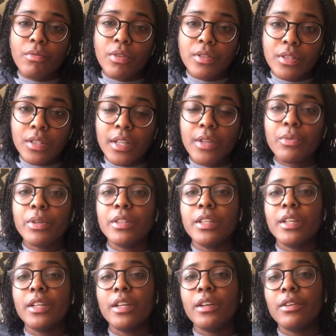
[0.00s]
stick with
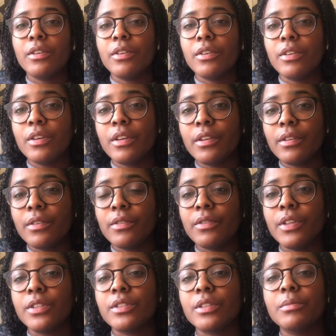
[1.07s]
it. If
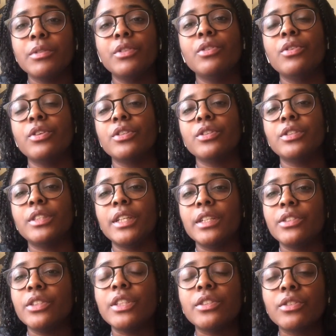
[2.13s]
there's something you don't
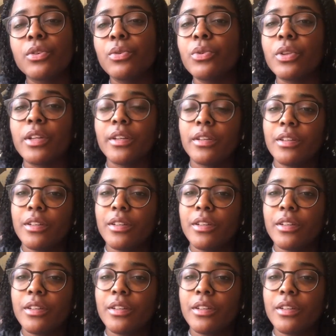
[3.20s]
understand, just Google it.